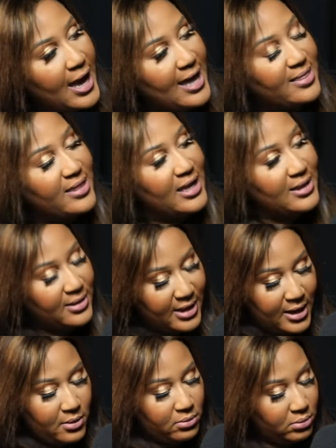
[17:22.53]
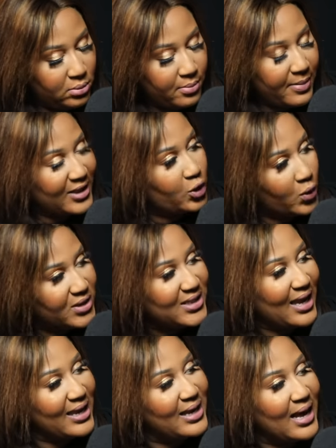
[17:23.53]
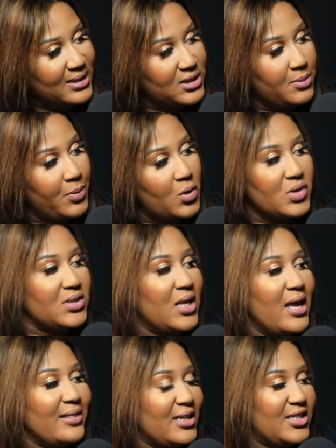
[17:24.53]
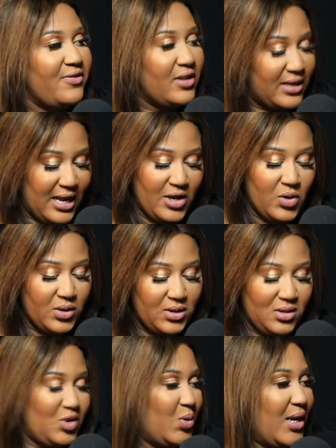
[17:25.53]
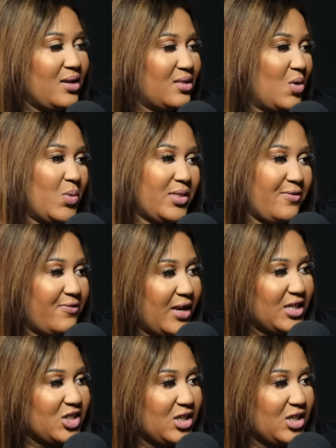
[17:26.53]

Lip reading: and then they batonza ikas, because the devil cannot do anything with the flesh.